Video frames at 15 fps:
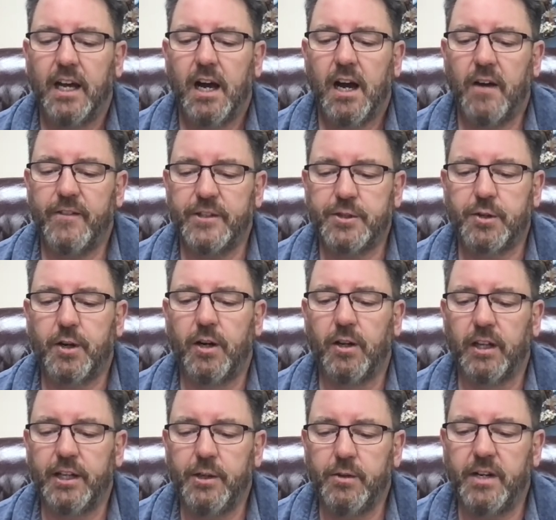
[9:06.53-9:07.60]
of a
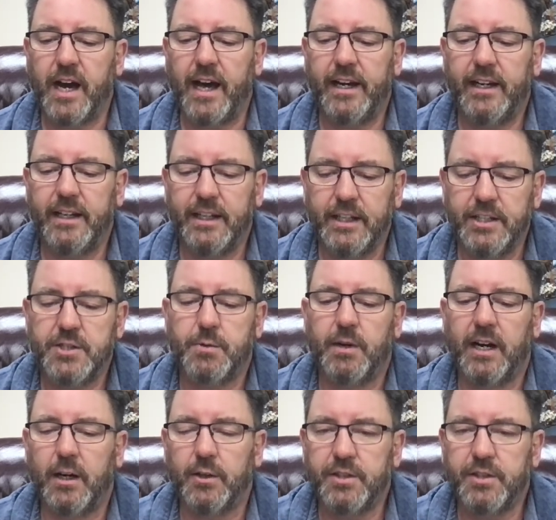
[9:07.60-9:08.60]
truly united Israel,